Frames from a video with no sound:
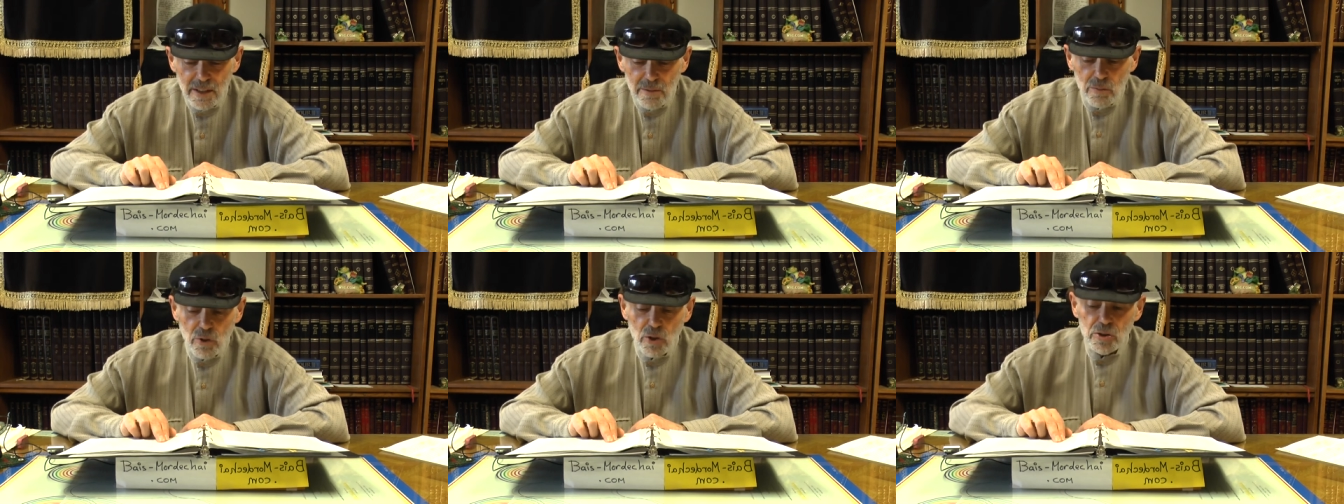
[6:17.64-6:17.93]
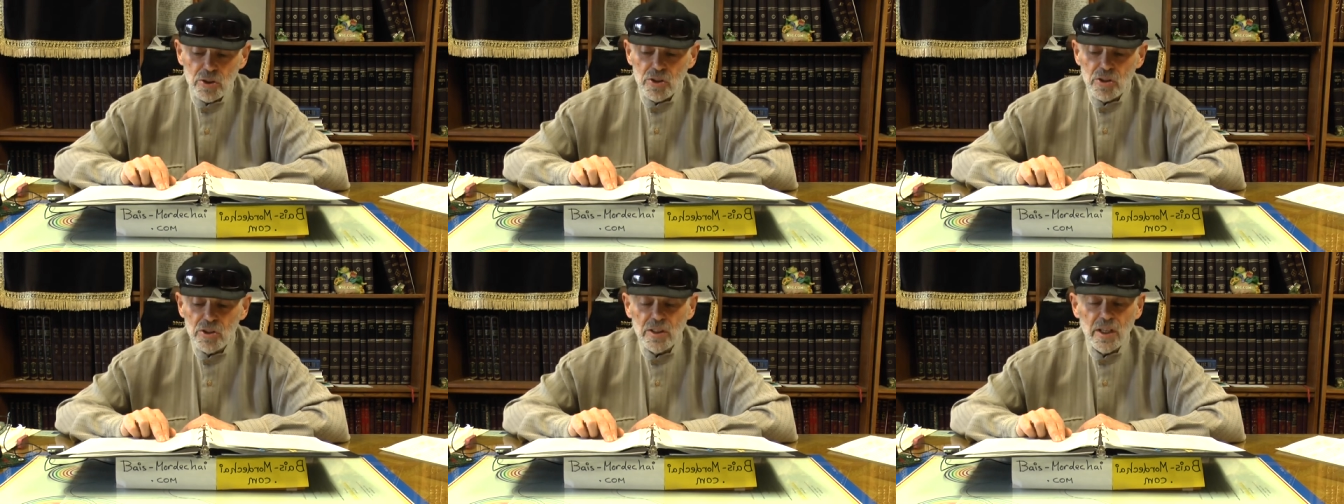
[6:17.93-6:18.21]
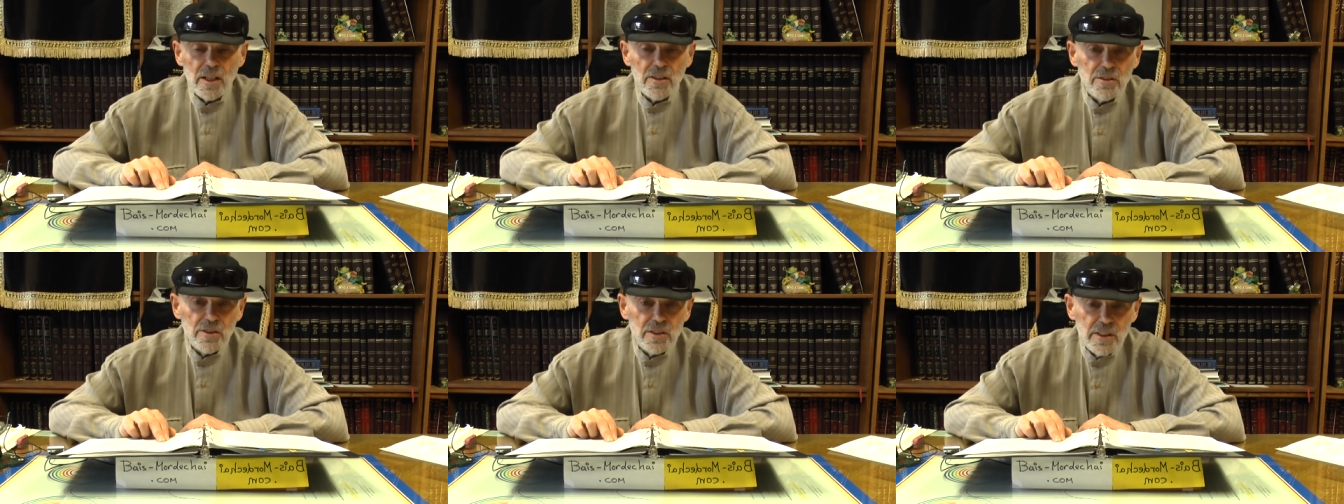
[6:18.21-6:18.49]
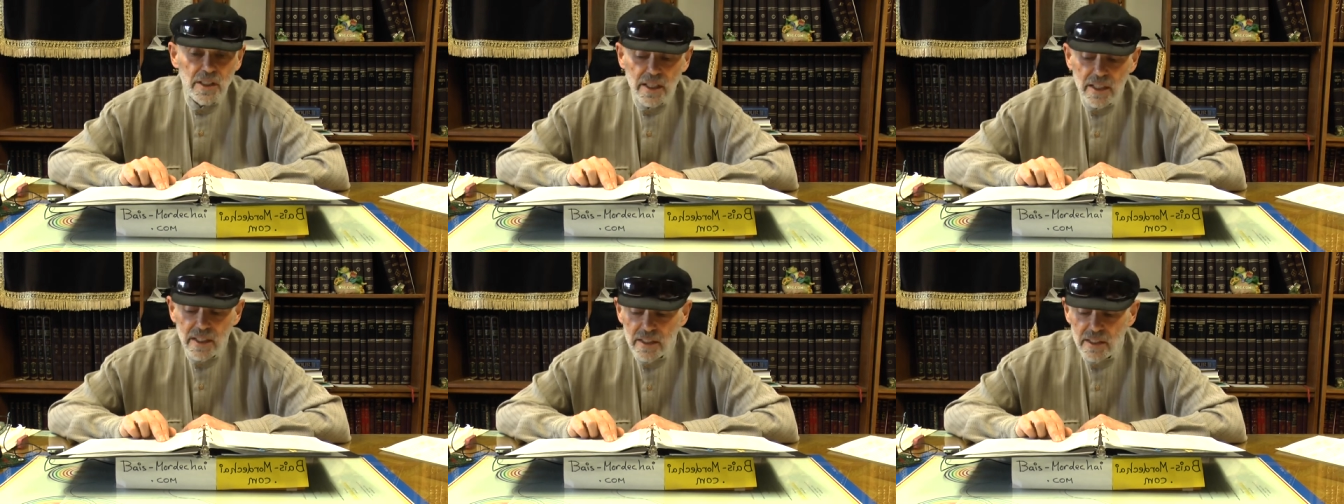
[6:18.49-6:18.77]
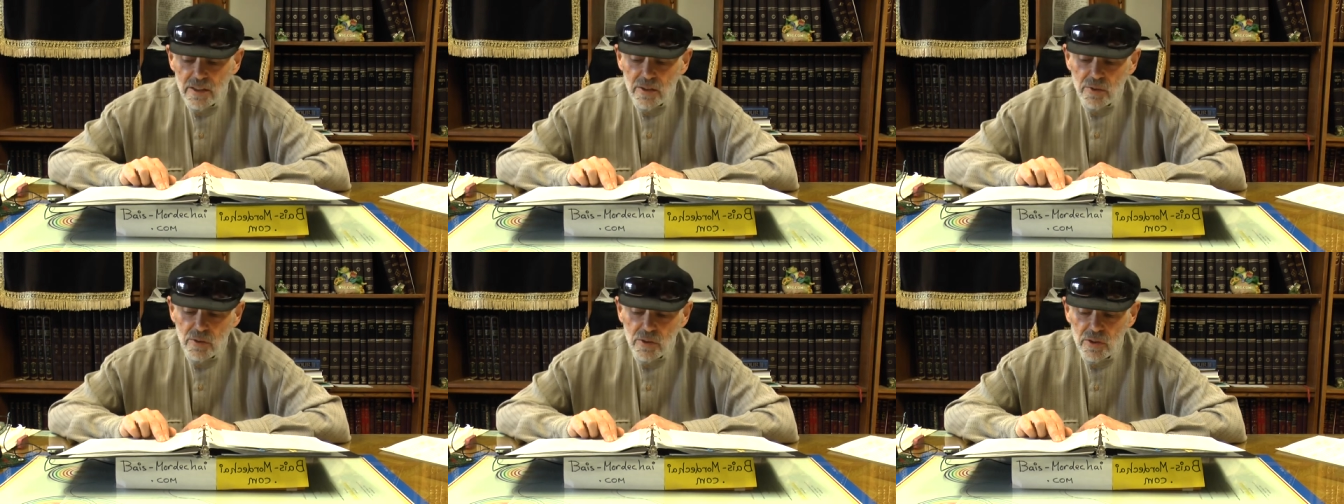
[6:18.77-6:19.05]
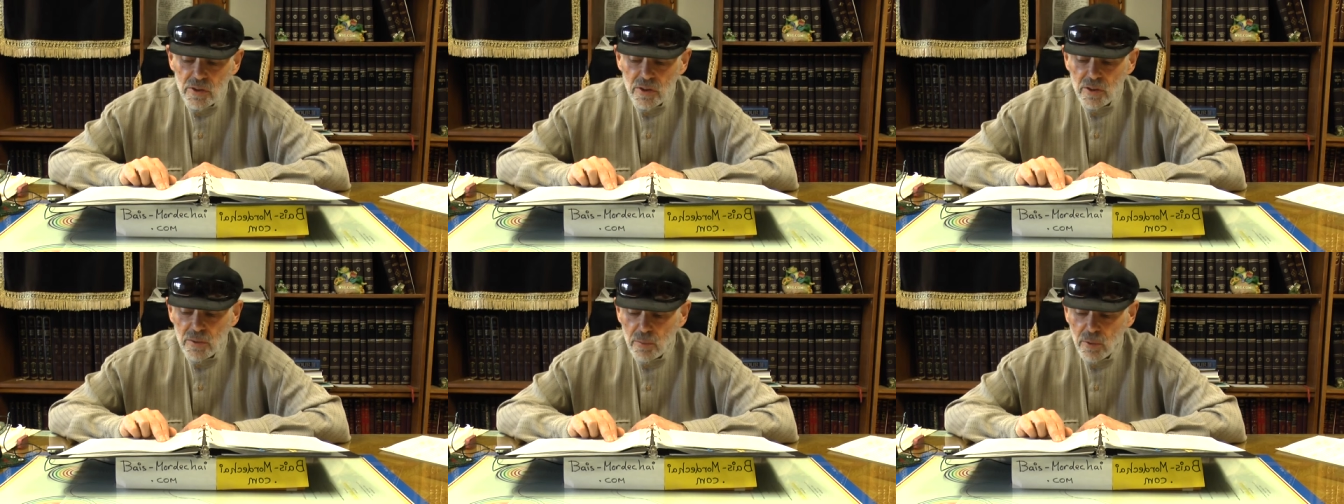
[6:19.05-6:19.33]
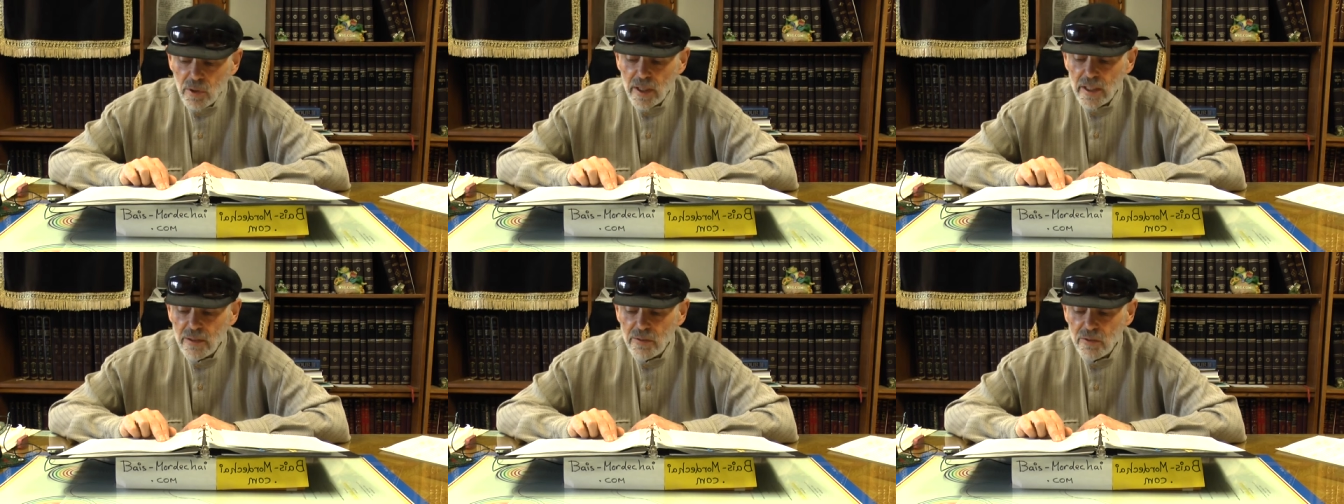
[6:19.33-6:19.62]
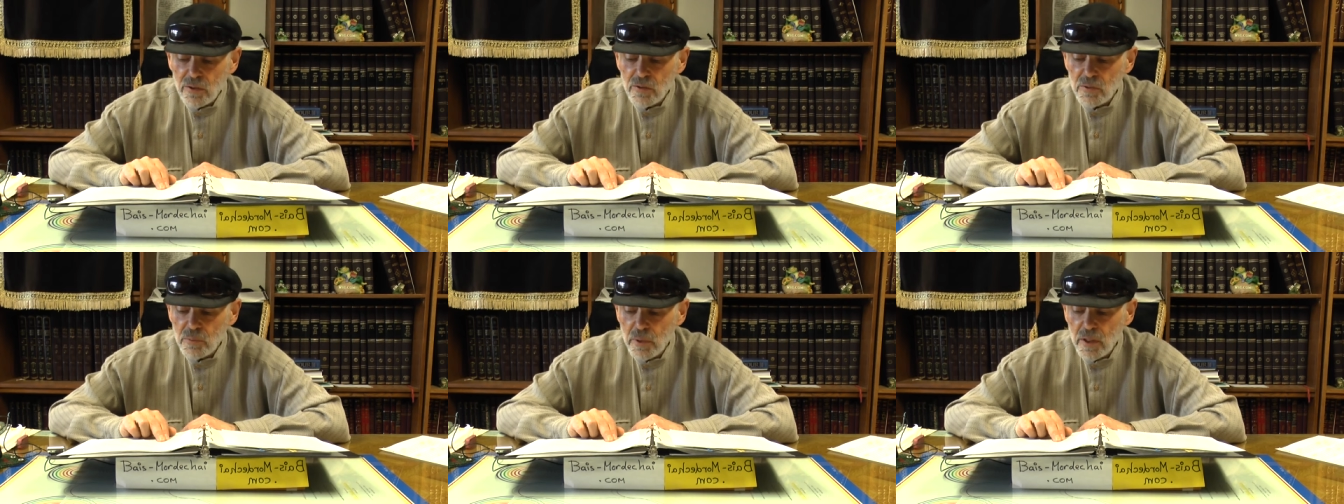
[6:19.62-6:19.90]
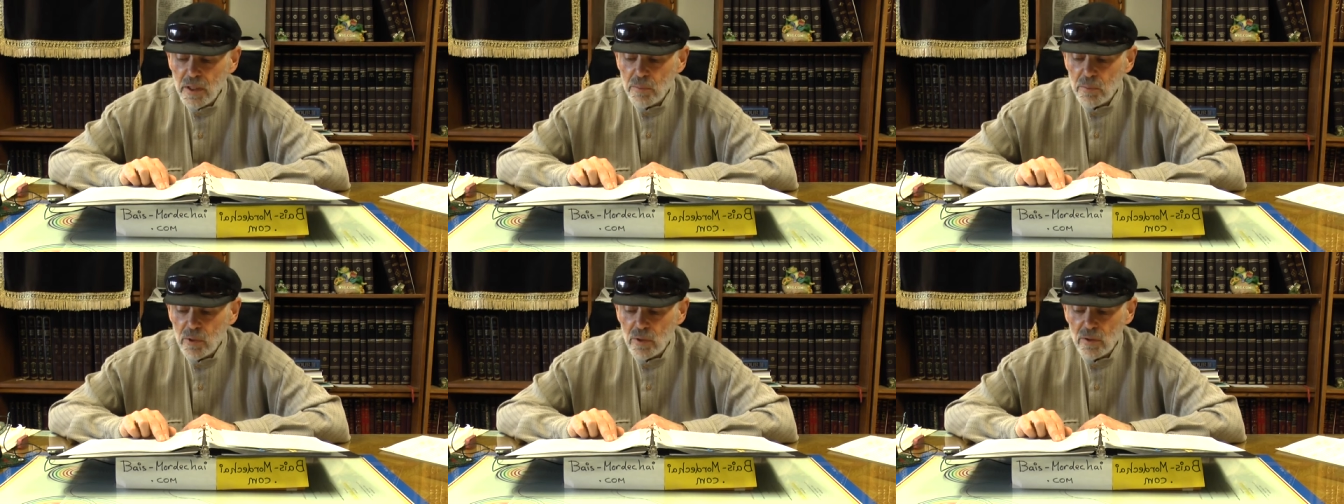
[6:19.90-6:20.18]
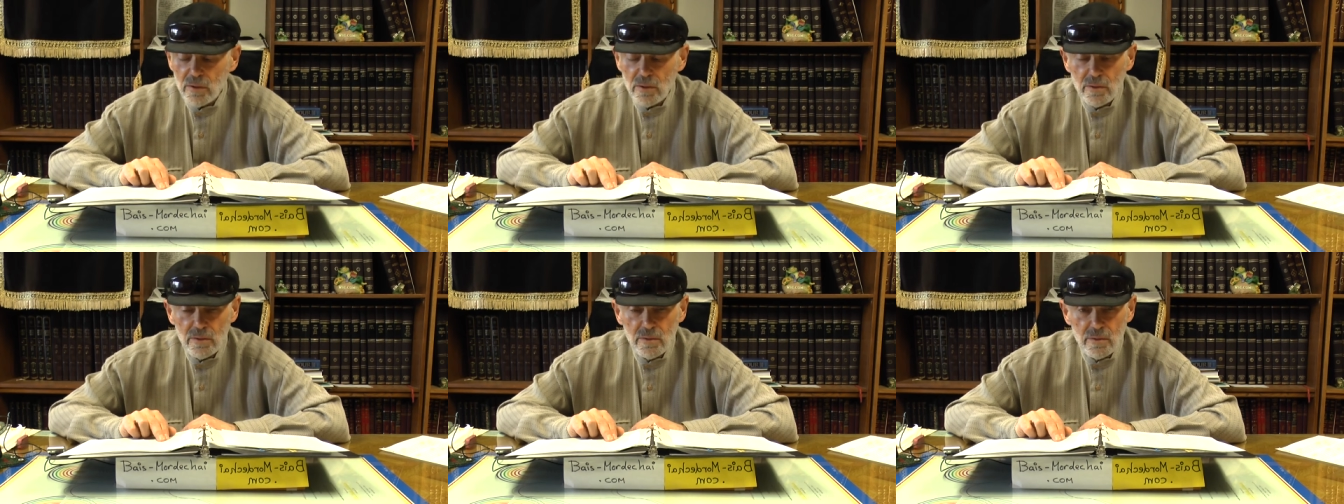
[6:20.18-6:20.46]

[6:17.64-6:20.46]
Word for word: Moshe started to take an interest in the plight of his people.